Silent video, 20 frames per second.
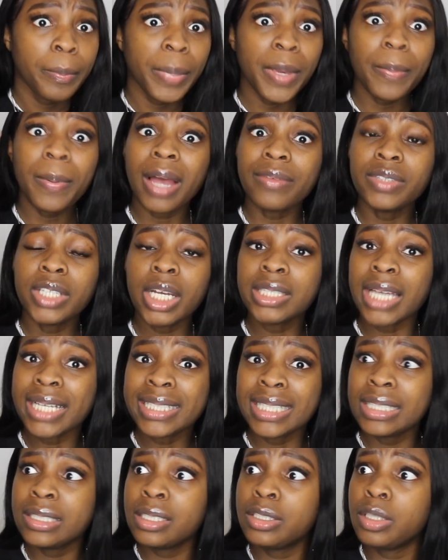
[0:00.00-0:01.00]
People have the
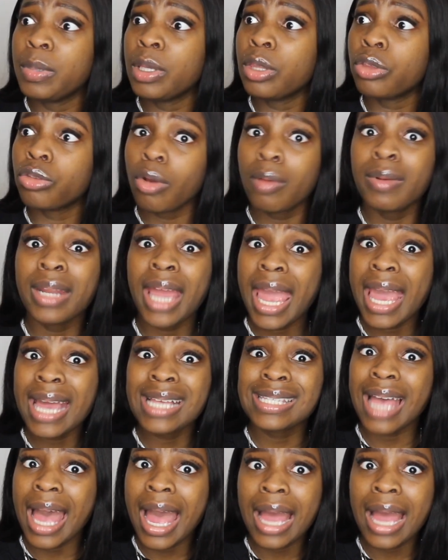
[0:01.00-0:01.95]
audacity to be throwing eggs